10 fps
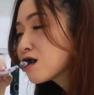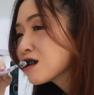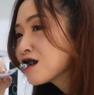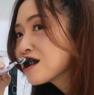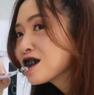
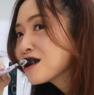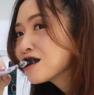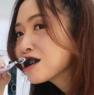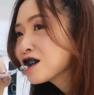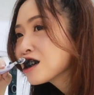This is
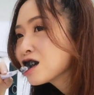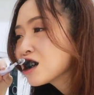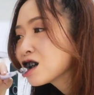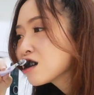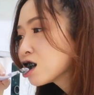the way
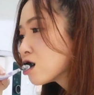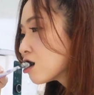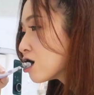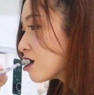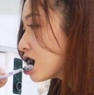we brush
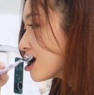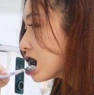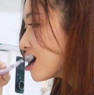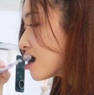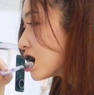our
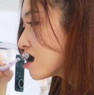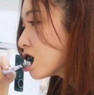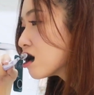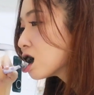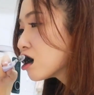teeth,
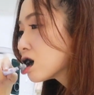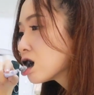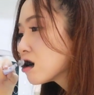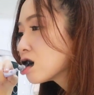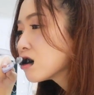brush our
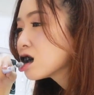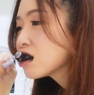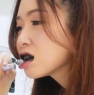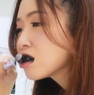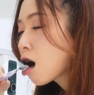teeth,
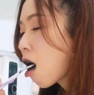brush our